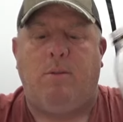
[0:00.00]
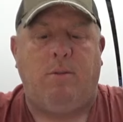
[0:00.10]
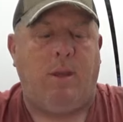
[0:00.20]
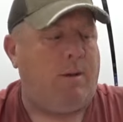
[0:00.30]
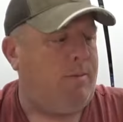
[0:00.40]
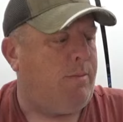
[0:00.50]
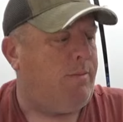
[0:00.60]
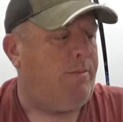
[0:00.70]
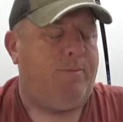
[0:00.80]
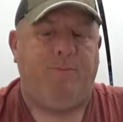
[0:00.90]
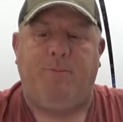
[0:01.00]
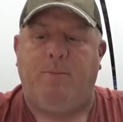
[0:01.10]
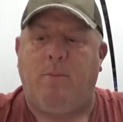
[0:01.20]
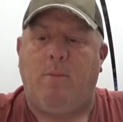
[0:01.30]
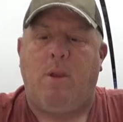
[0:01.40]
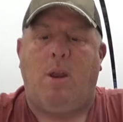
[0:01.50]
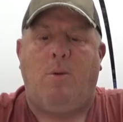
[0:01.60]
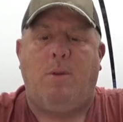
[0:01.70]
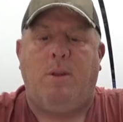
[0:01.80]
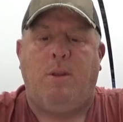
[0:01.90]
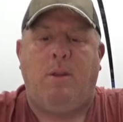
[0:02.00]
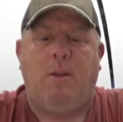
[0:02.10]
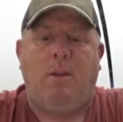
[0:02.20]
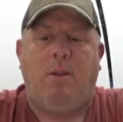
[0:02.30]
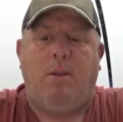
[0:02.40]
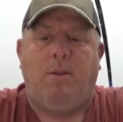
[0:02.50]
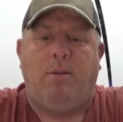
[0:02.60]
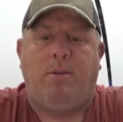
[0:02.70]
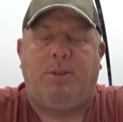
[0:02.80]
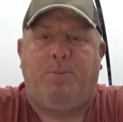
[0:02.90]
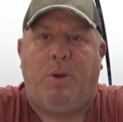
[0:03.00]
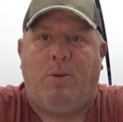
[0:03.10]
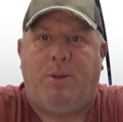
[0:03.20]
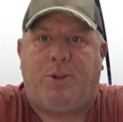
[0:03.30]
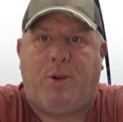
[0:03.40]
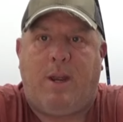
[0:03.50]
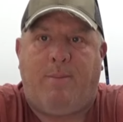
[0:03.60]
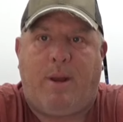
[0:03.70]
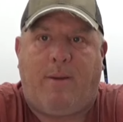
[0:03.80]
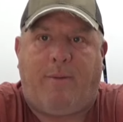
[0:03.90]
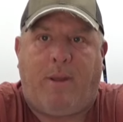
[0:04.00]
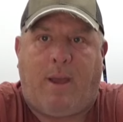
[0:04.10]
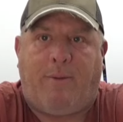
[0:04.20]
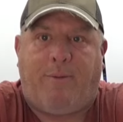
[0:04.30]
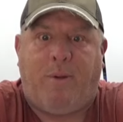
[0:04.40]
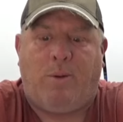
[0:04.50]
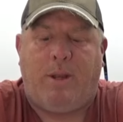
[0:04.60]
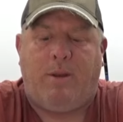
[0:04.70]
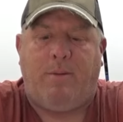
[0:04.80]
I don't want to spill the tray, but I've filled it.